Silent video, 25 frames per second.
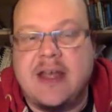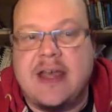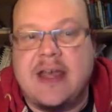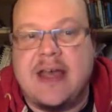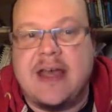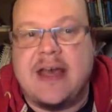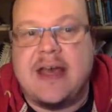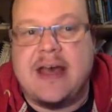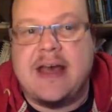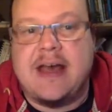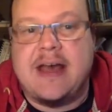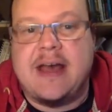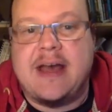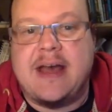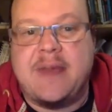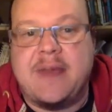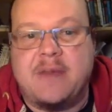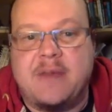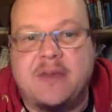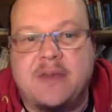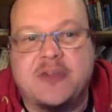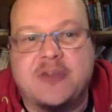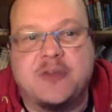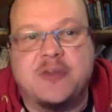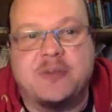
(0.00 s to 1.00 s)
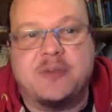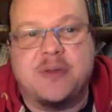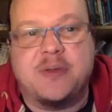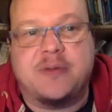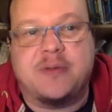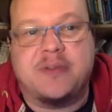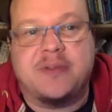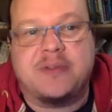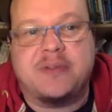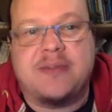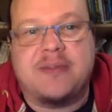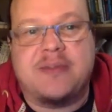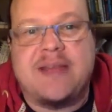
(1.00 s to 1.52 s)
And the original
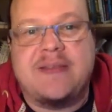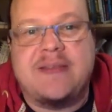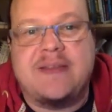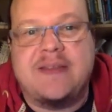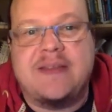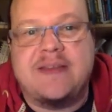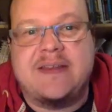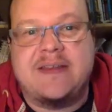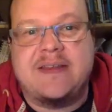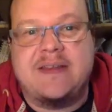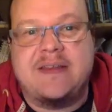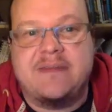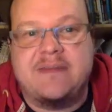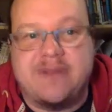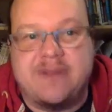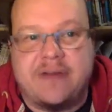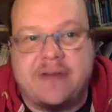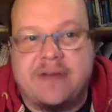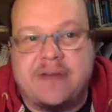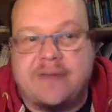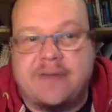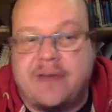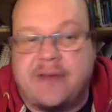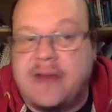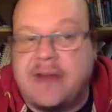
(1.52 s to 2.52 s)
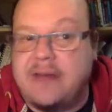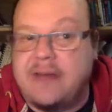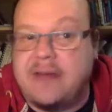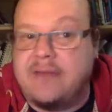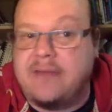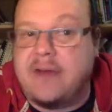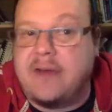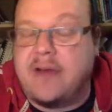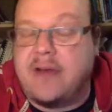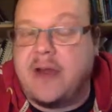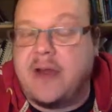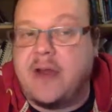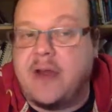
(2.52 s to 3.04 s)
builders made the internet very free and
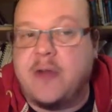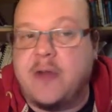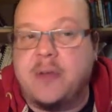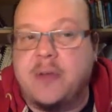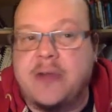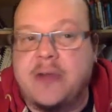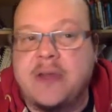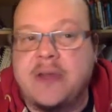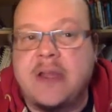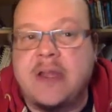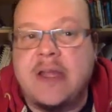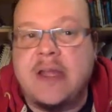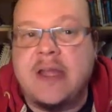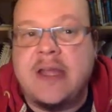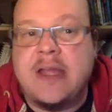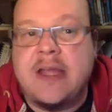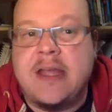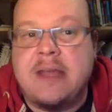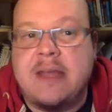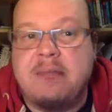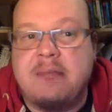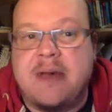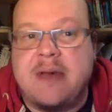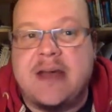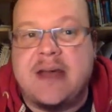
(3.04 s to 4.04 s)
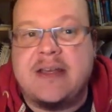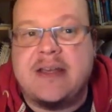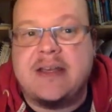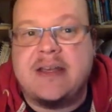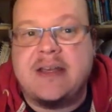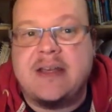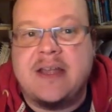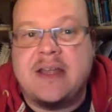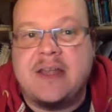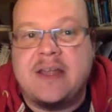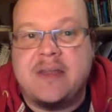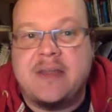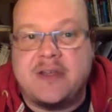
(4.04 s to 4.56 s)
very open, but
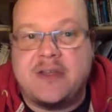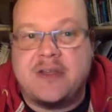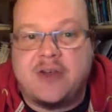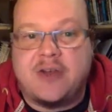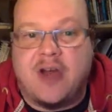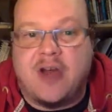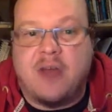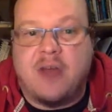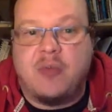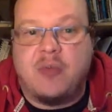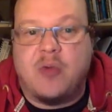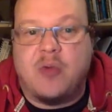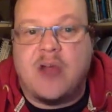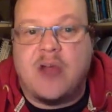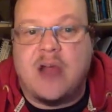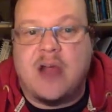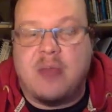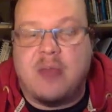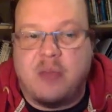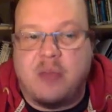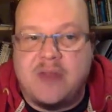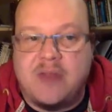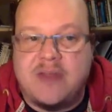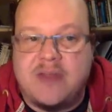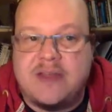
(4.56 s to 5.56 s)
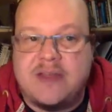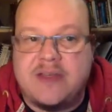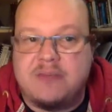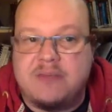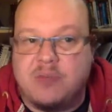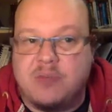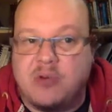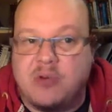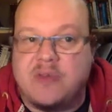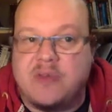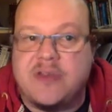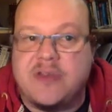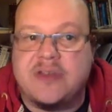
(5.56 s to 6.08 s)
the time will come when
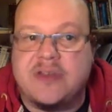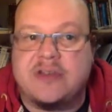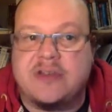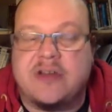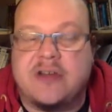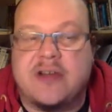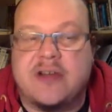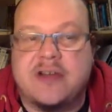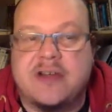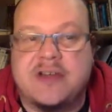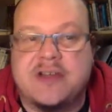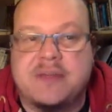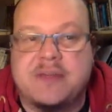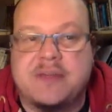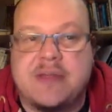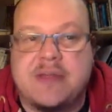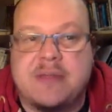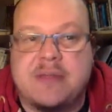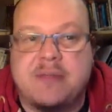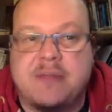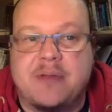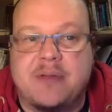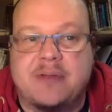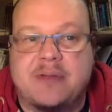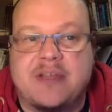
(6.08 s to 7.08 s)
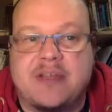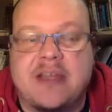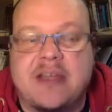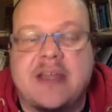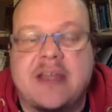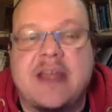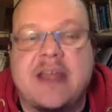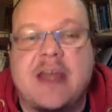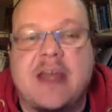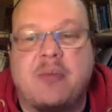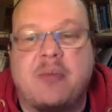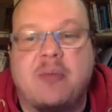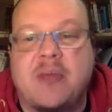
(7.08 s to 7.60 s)
more of these structures are being built in,
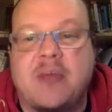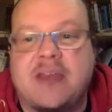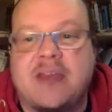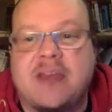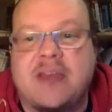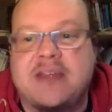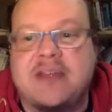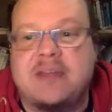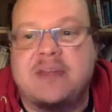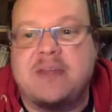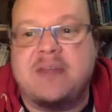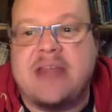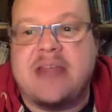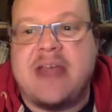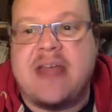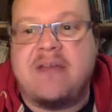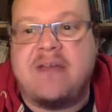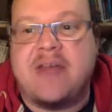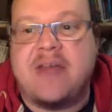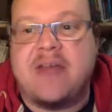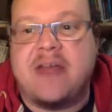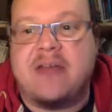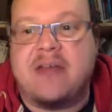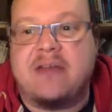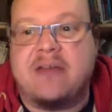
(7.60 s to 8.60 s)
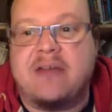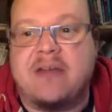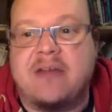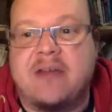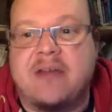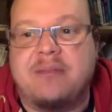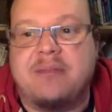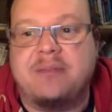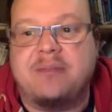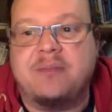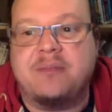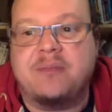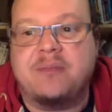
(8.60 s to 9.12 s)
and we need to have our